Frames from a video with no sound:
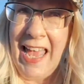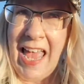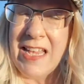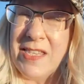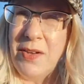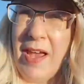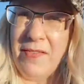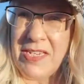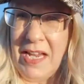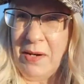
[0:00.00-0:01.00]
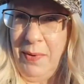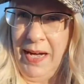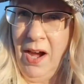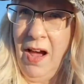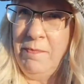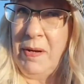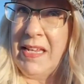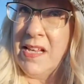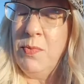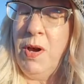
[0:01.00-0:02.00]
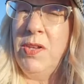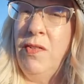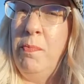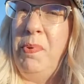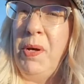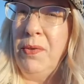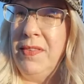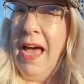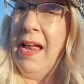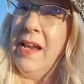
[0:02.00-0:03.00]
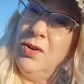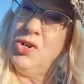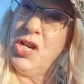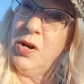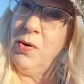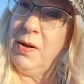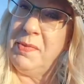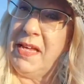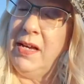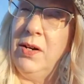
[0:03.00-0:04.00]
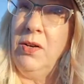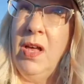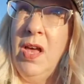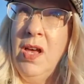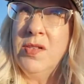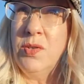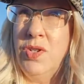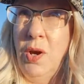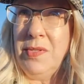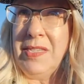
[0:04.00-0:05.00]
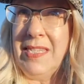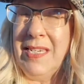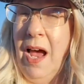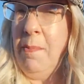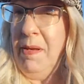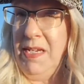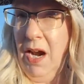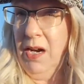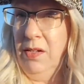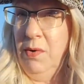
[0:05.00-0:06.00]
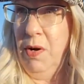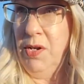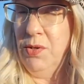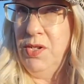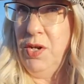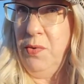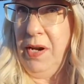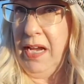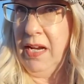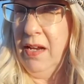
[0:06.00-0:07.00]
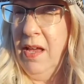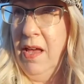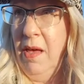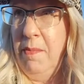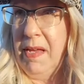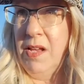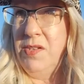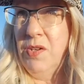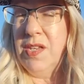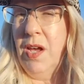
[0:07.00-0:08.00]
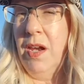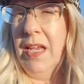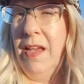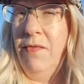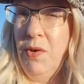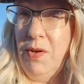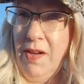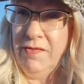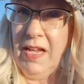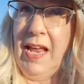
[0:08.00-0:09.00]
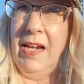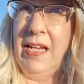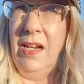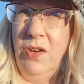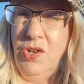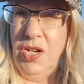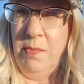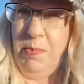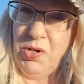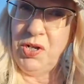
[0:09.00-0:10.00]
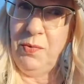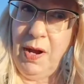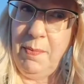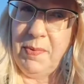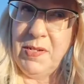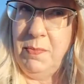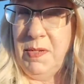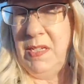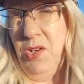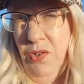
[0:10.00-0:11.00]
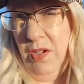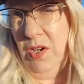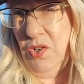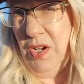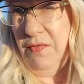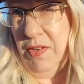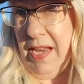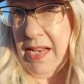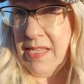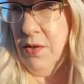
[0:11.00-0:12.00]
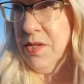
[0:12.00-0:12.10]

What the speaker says: And so you have to take a week off, but guess what? You've built that energy going up the hill. So don't stop entirely what you're doing, because it's going to give you enough kinetic energy to push you up to potential energy for the next hill.